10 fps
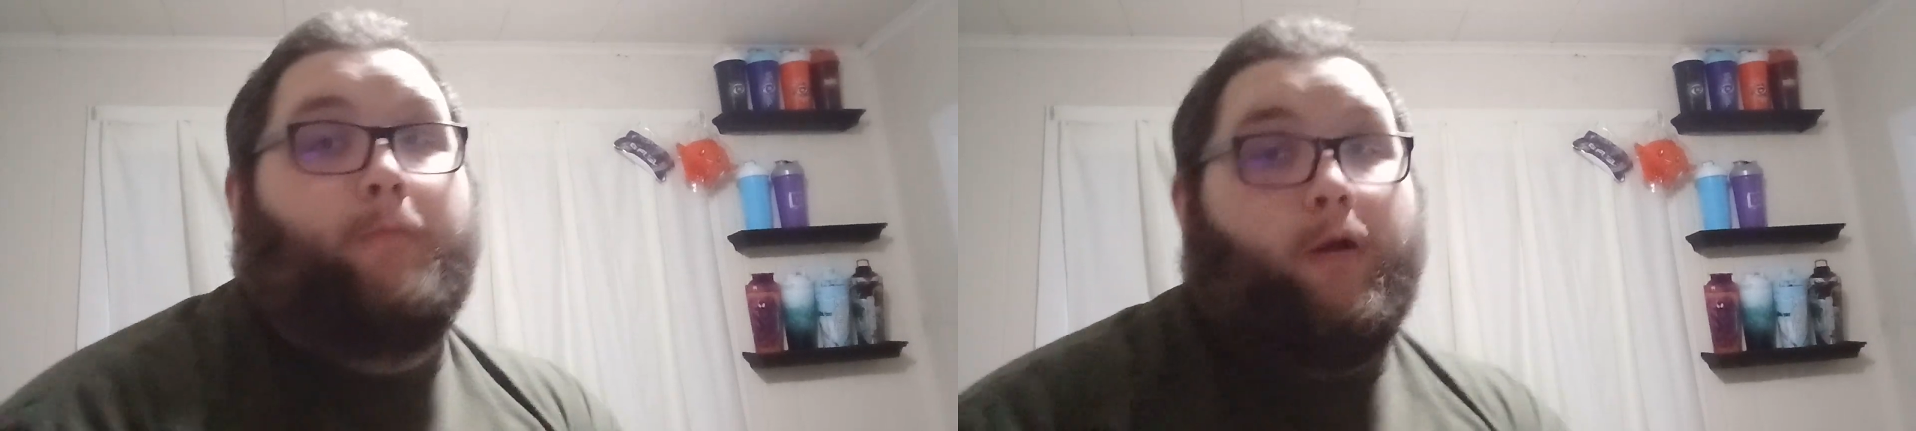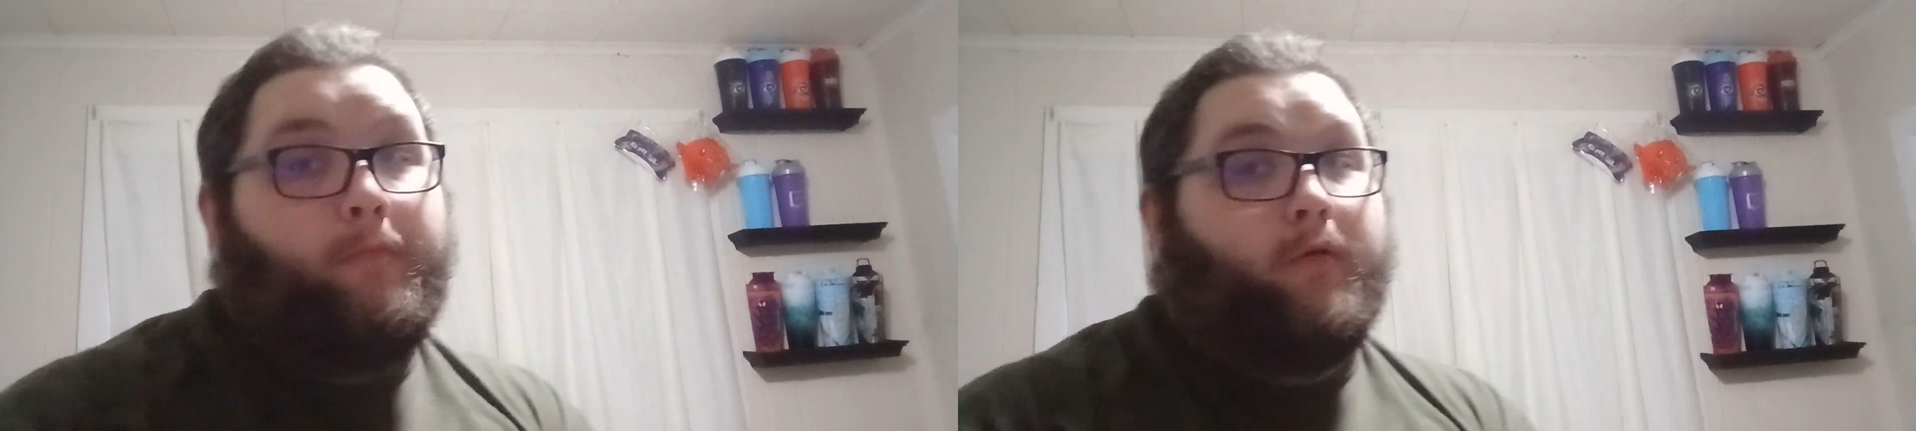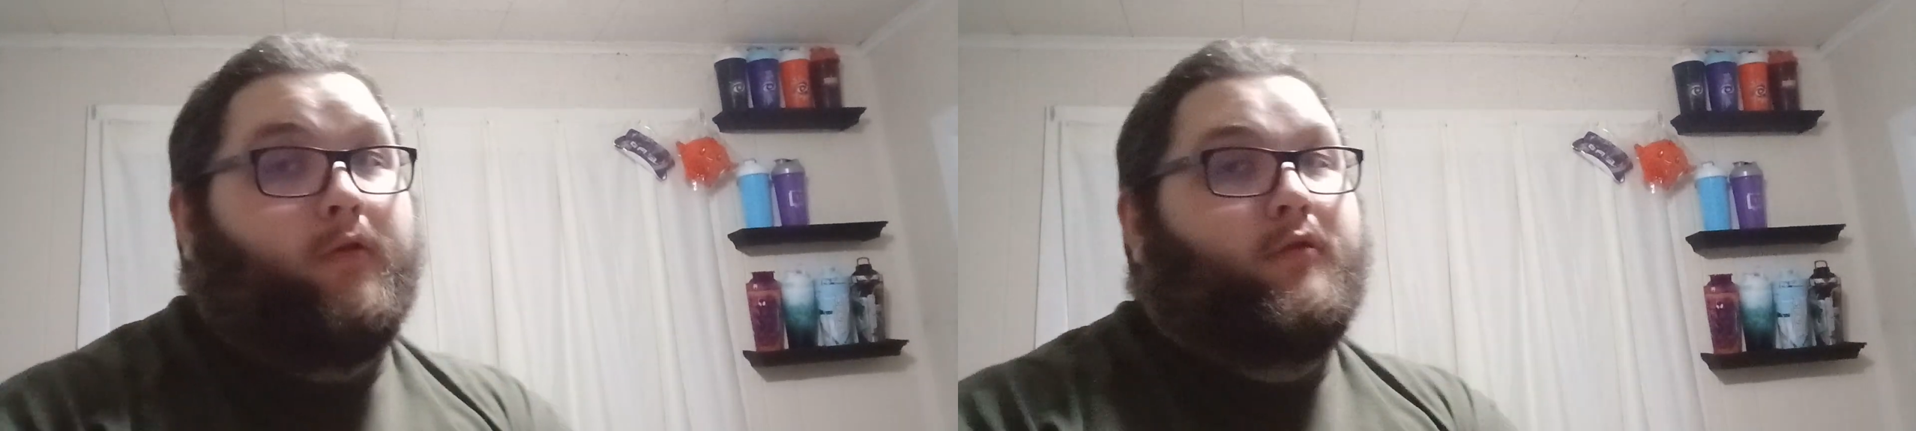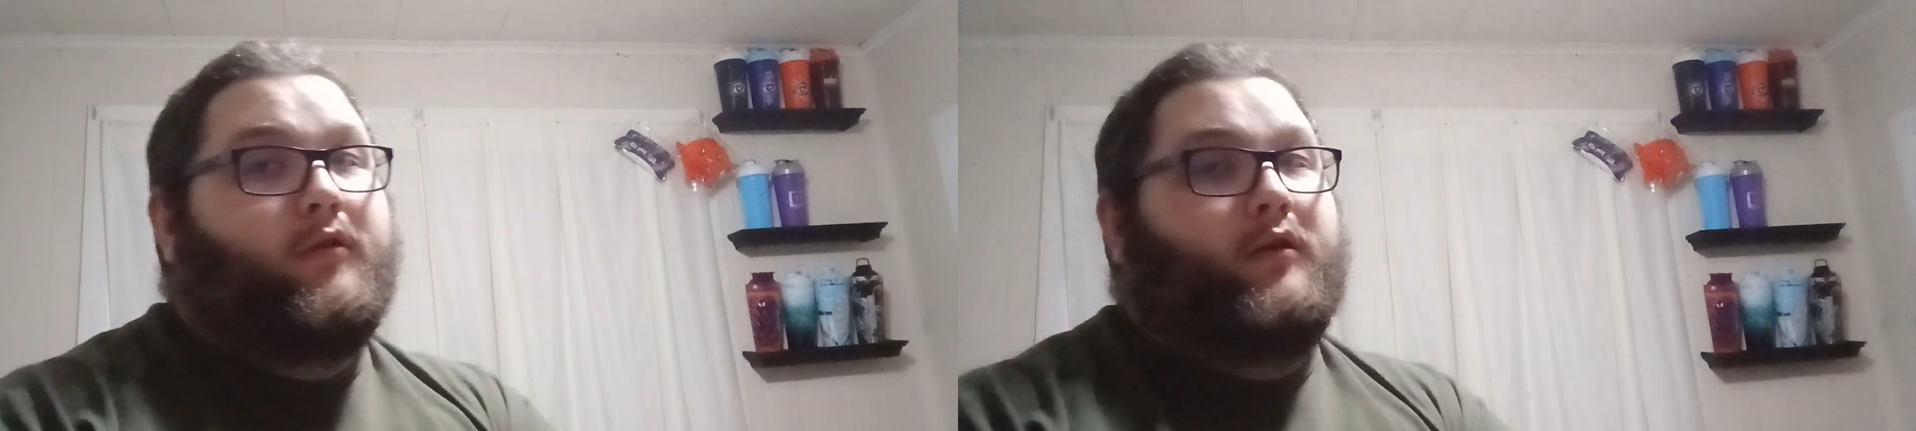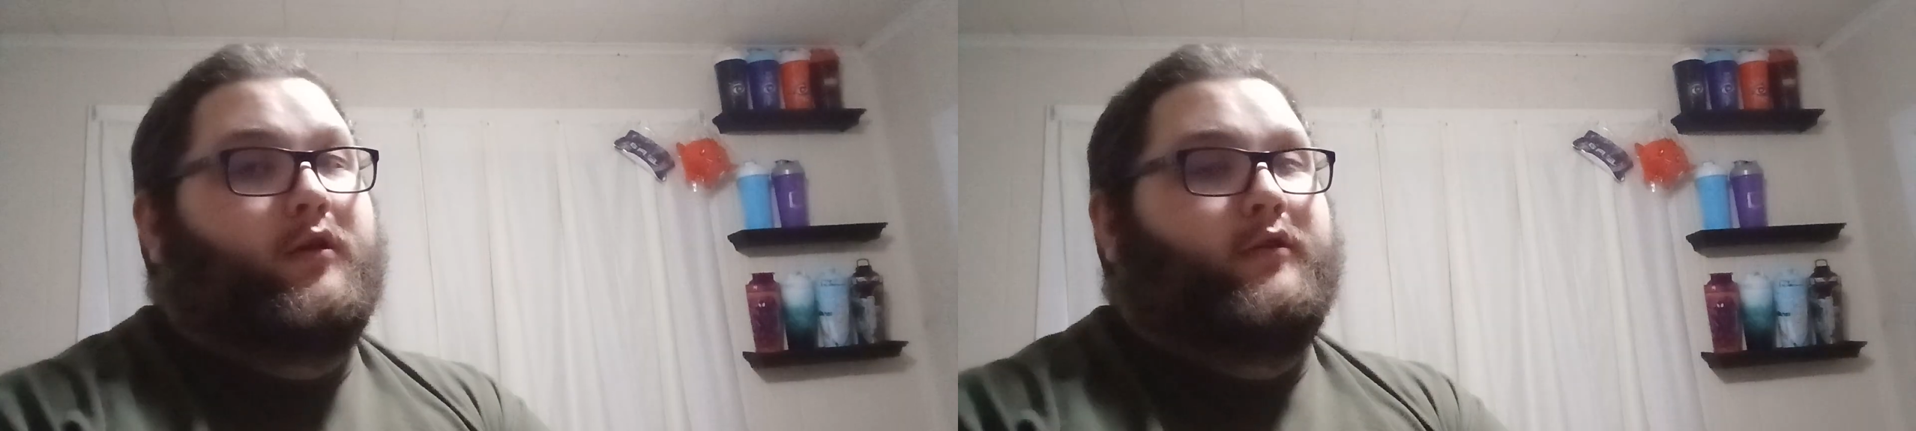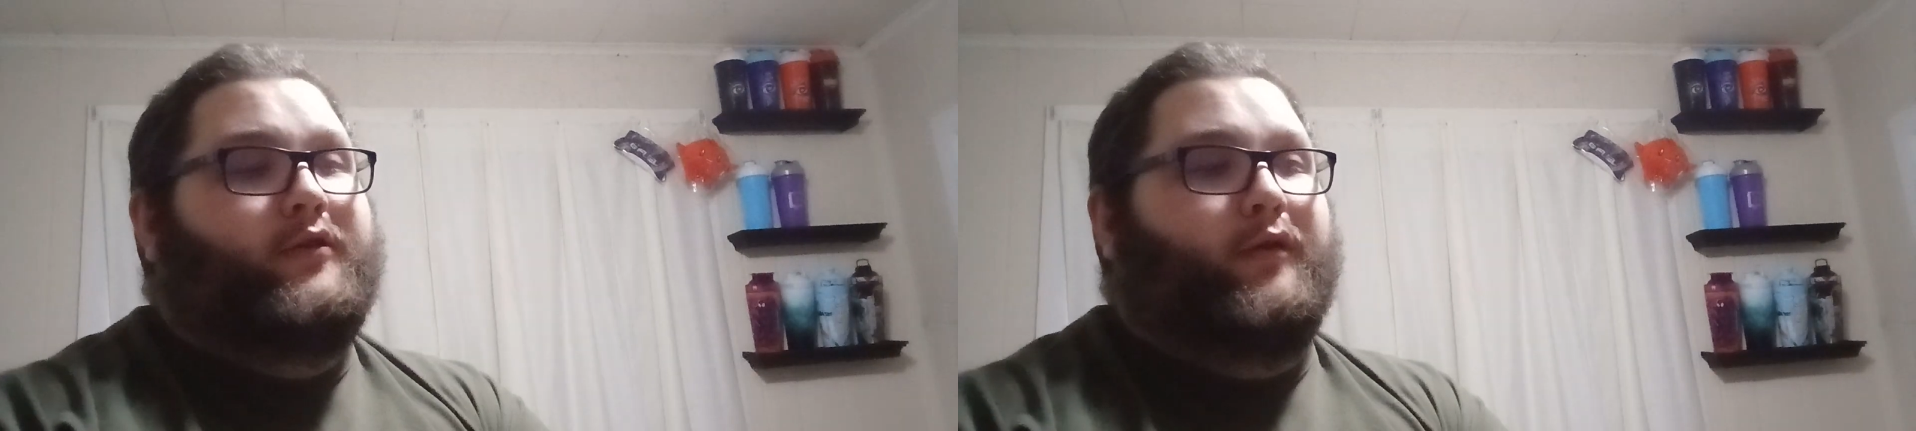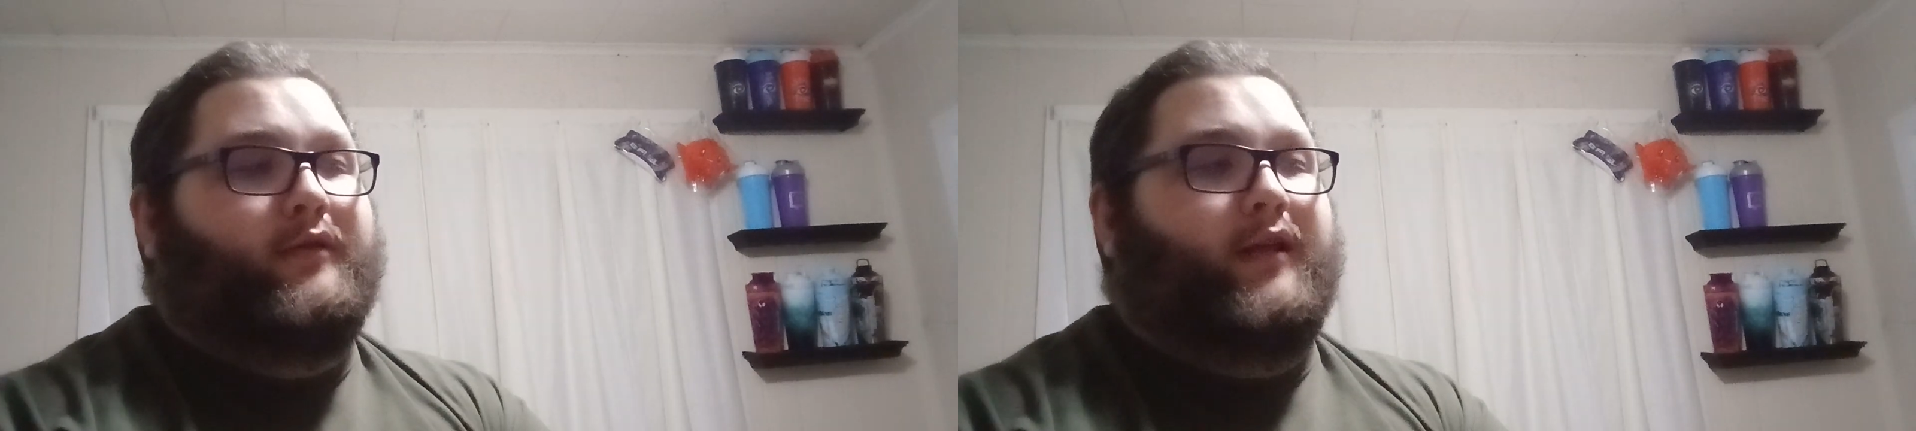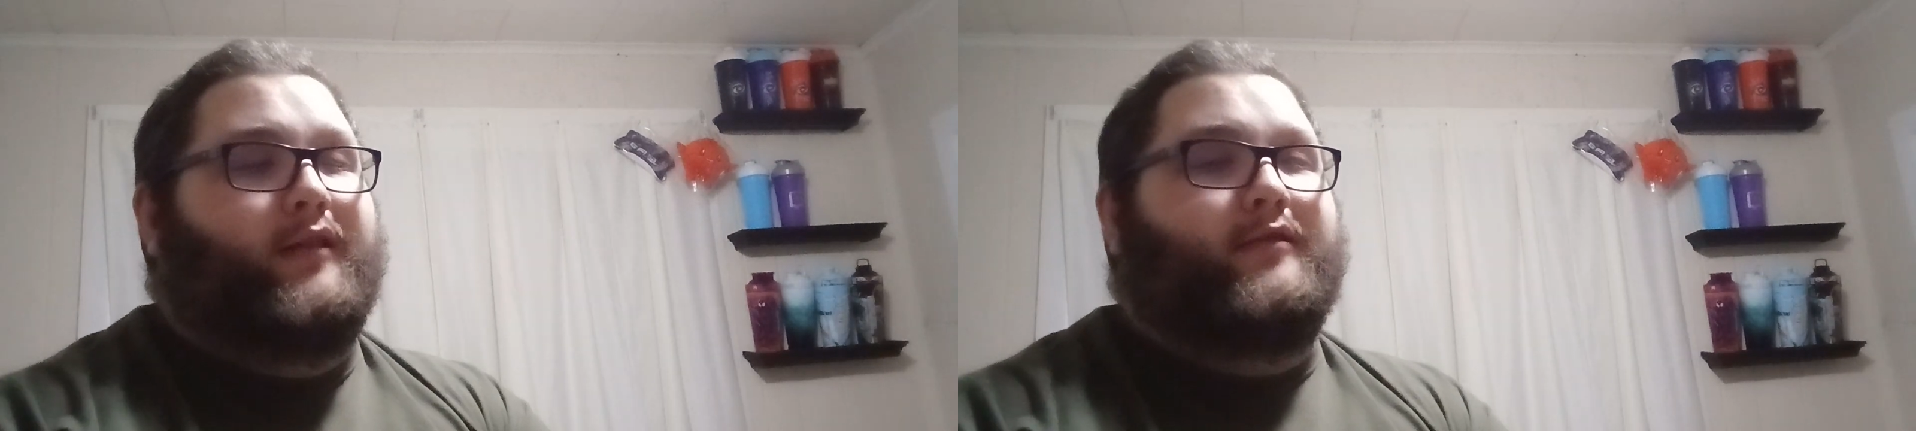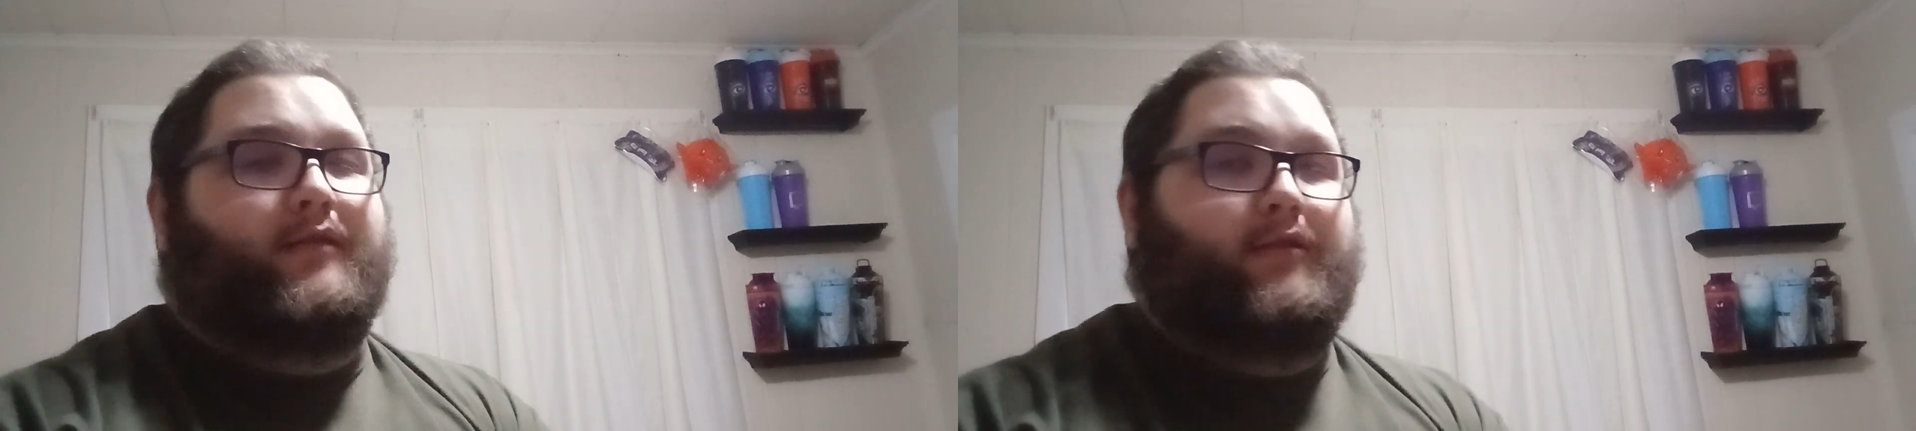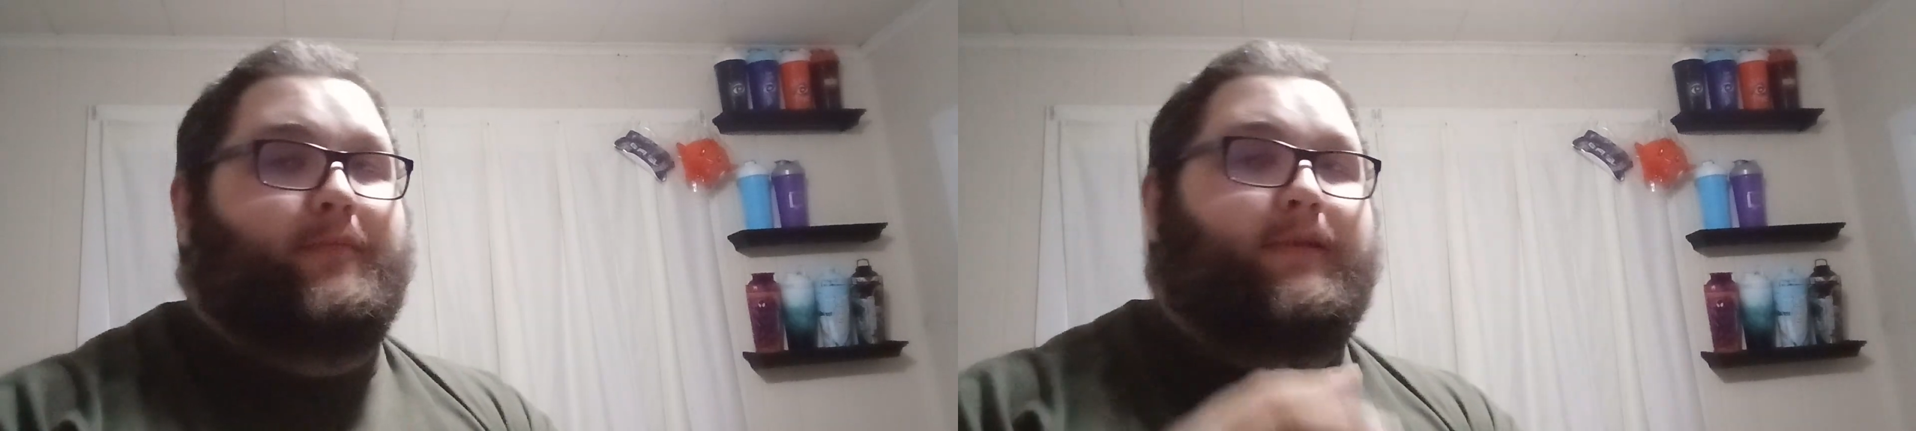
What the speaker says: purple, so it's going to look a little